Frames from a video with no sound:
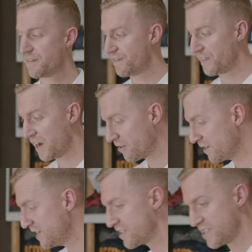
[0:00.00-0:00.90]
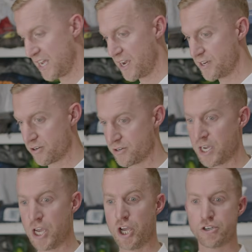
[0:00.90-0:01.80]
a very standard
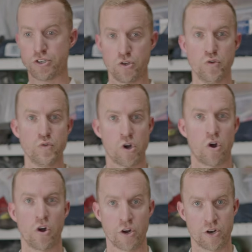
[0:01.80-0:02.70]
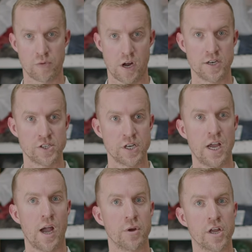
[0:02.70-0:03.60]
two-car garage.
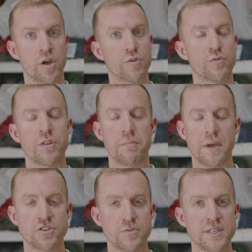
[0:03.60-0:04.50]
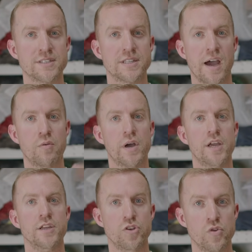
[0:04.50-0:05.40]
I'm going to go through the measurements, that way
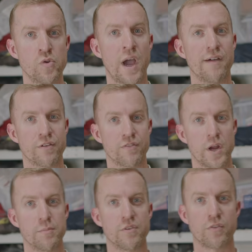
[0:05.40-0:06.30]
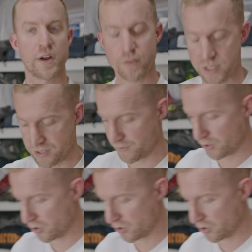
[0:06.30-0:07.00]
you have a frame of reference for